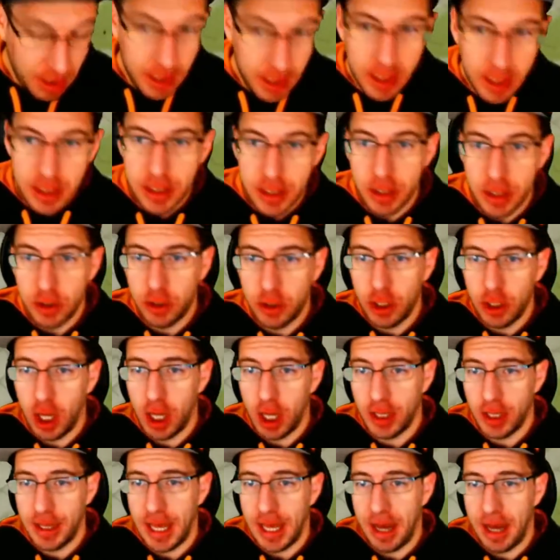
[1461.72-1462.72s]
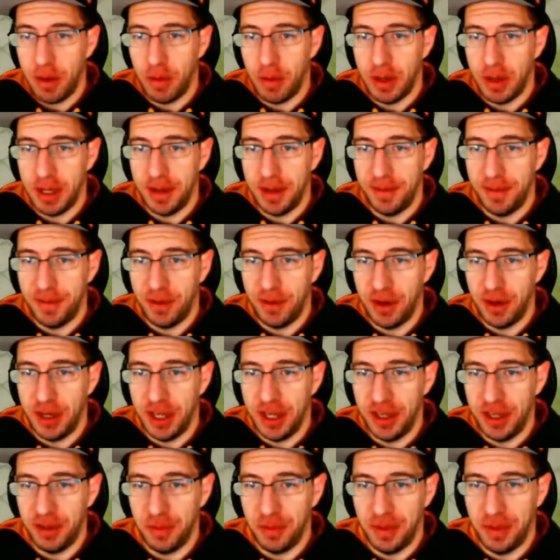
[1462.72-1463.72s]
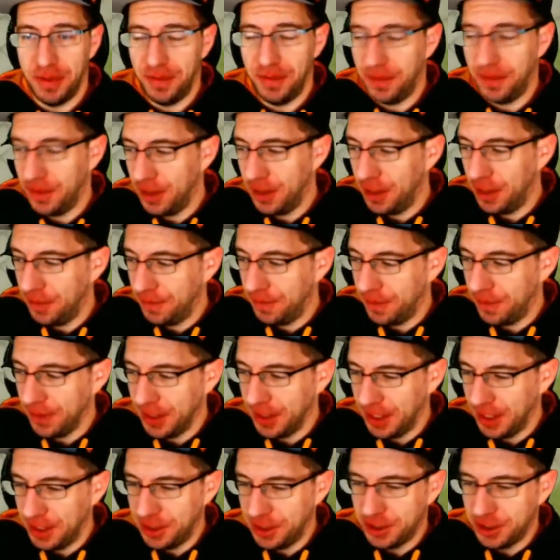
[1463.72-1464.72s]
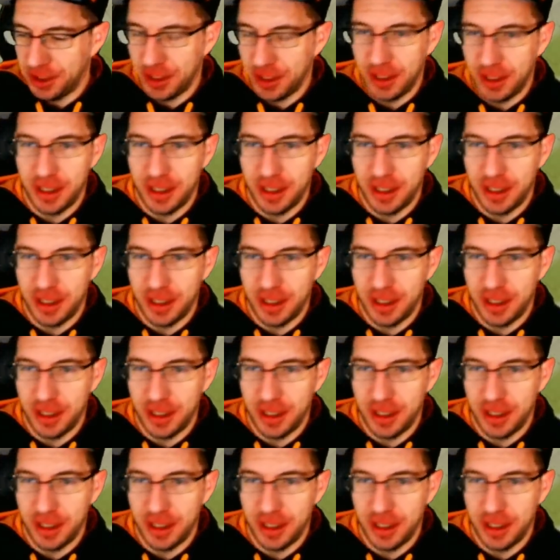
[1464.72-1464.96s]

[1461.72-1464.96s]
So chalk that one up for another win for Lich.